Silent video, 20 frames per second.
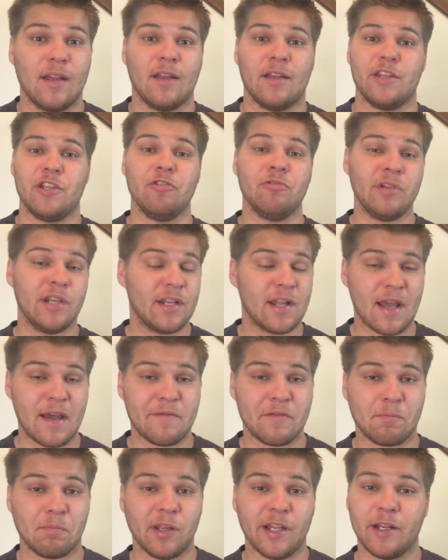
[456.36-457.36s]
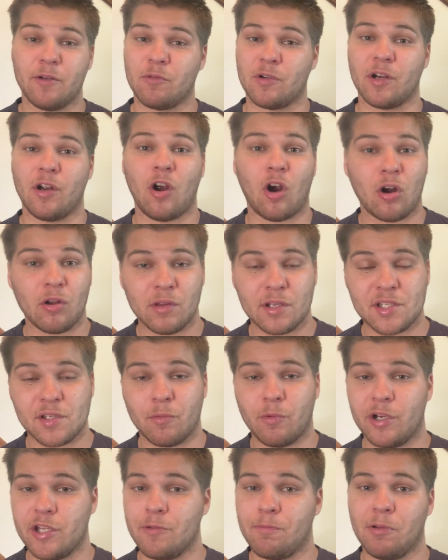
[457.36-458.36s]
You need to have a plan regardless of
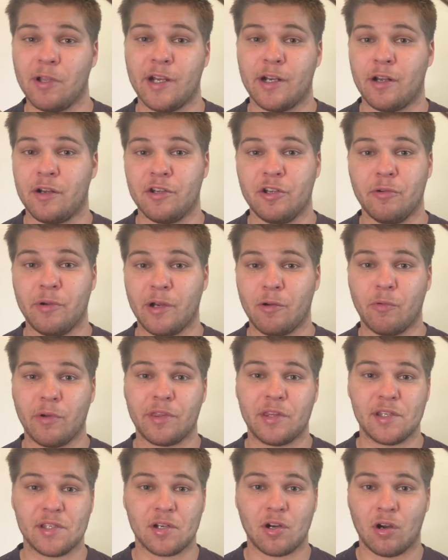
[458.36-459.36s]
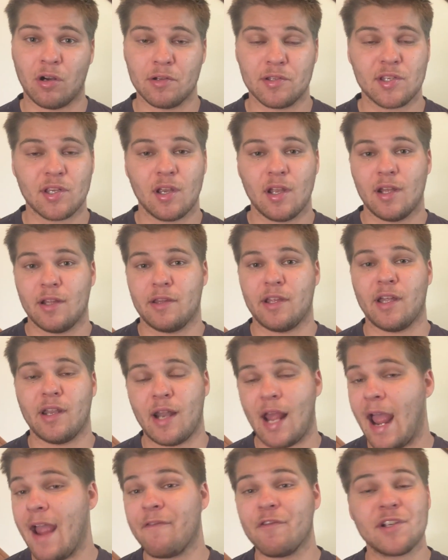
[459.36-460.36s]
what you plan on doing with these cards, that
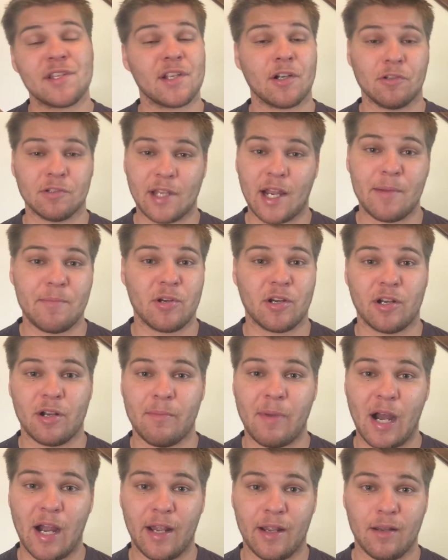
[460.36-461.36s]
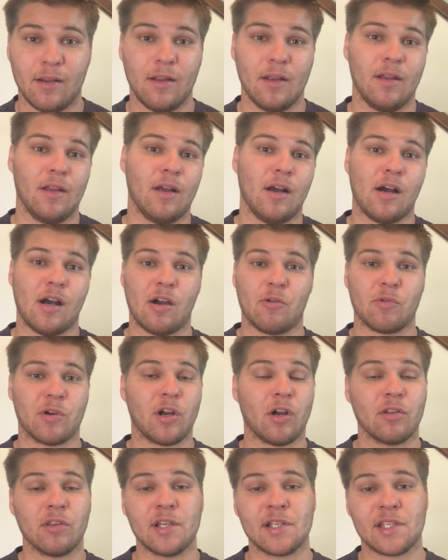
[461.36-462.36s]
every single time you're going to buy,
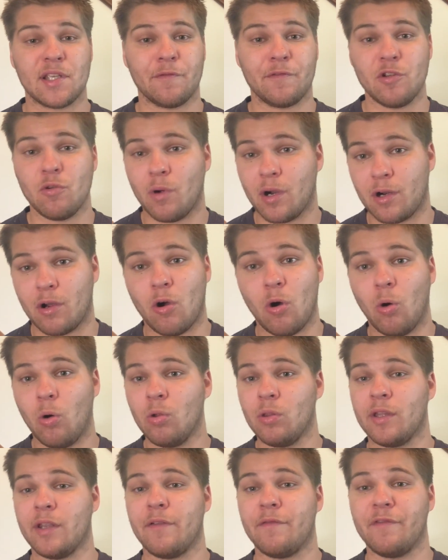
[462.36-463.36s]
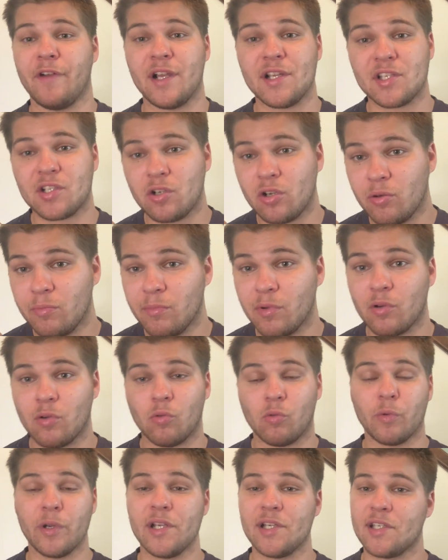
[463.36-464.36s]
regardless if you want to hold and invest them,
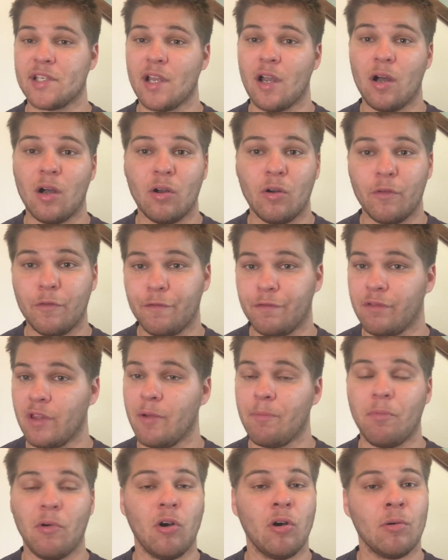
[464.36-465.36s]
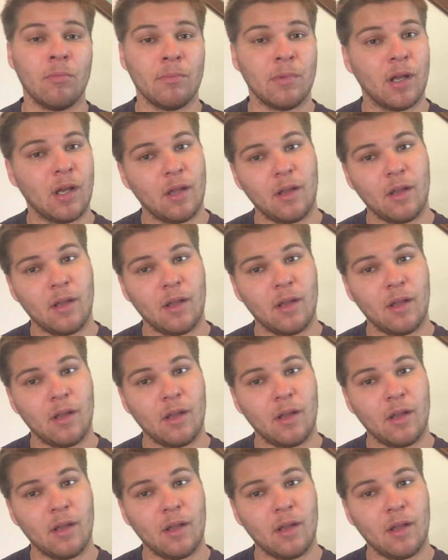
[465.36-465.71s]
resell, flip them,